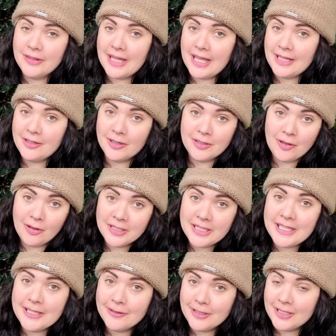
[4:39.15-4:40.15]
that are not
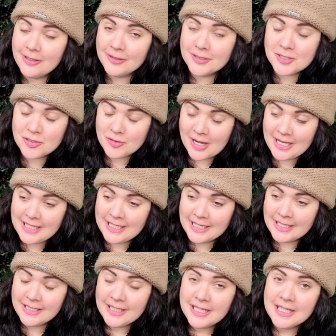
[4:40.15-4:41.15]
here in Australia,